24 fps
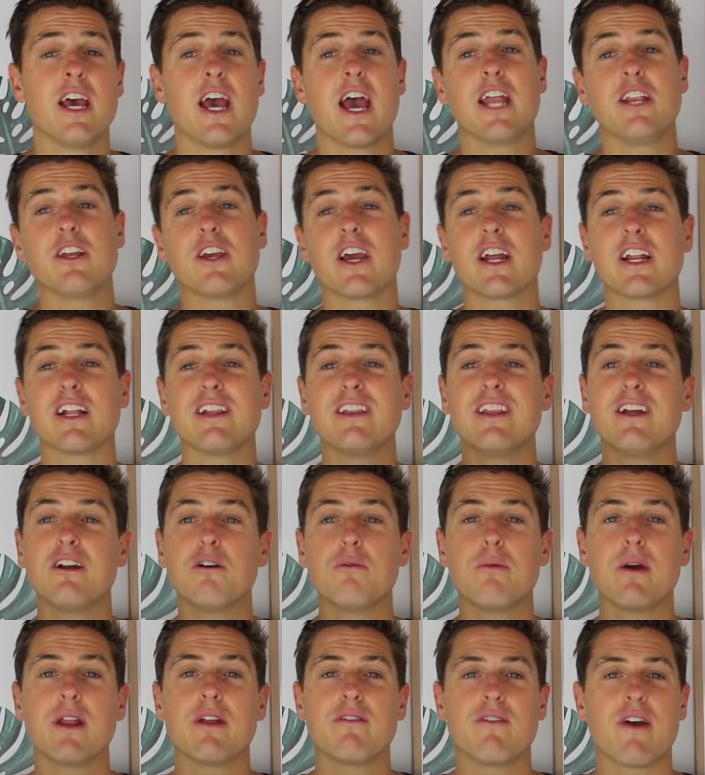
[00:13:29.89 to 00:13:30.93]
and you get a
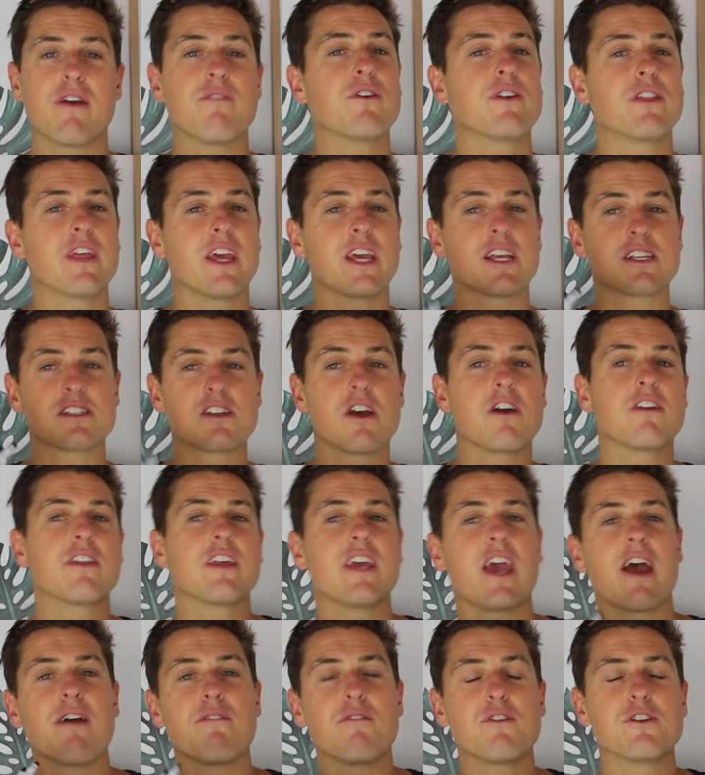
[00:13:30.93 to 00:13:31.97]
little bit of everything, so
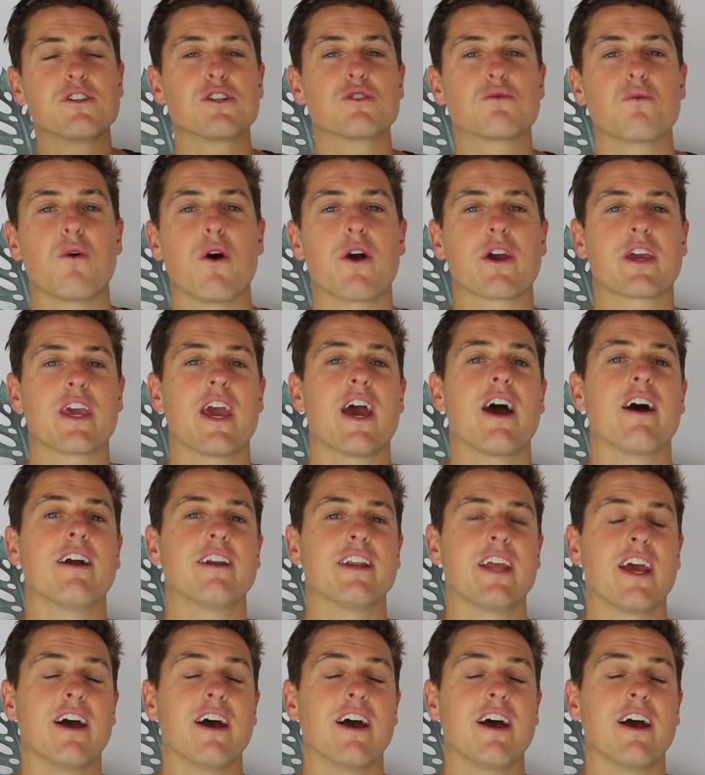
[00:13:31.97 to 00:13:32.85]
the averages work out.